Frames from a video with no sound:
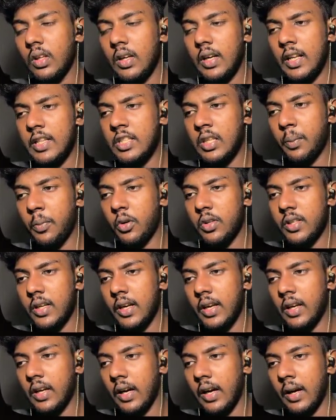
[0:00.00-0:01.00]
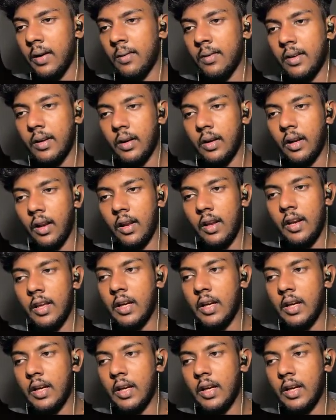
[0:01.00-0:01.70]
let's suppose like I really